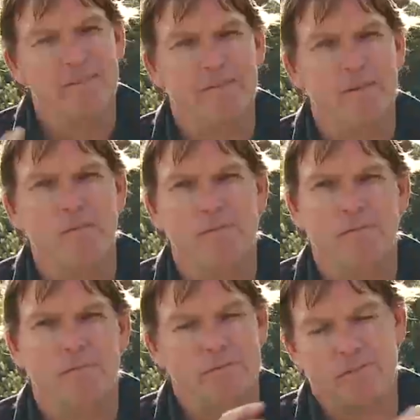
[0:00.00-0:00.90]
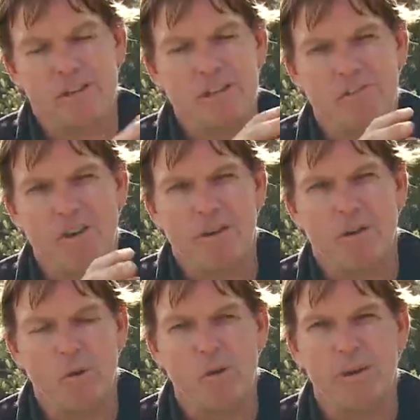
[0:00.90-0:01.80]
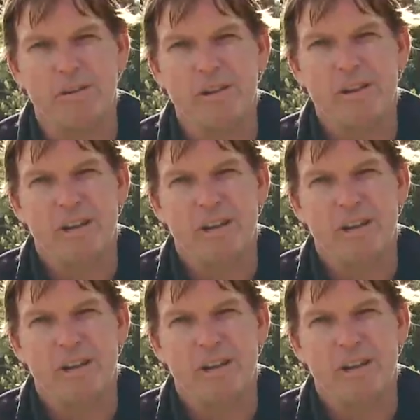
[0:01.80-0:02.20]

fruit trees growing in Auckland